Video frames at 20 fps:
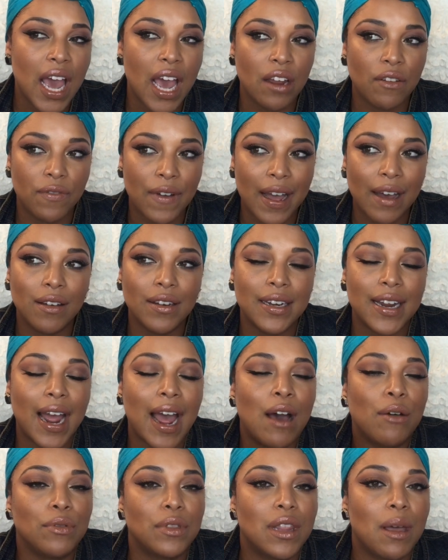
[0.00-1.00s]
and found
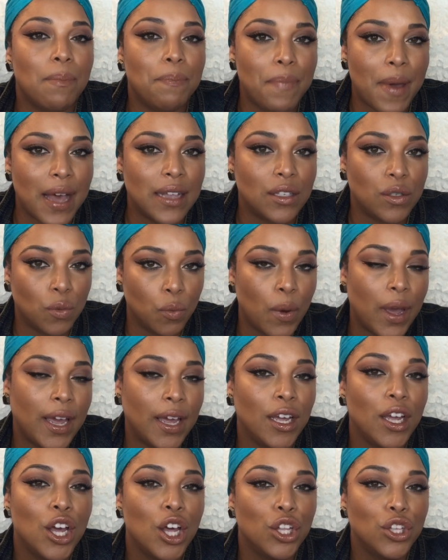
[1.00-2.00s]
out the best
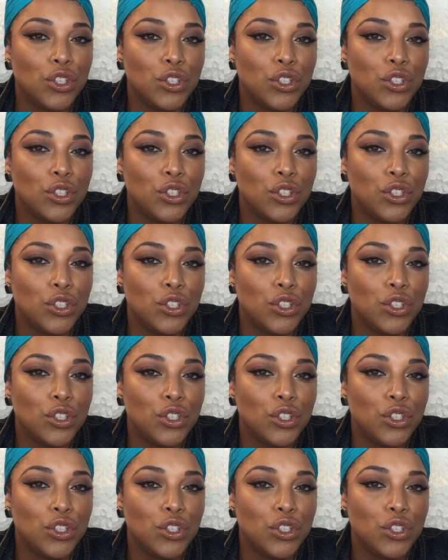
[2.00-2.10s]
way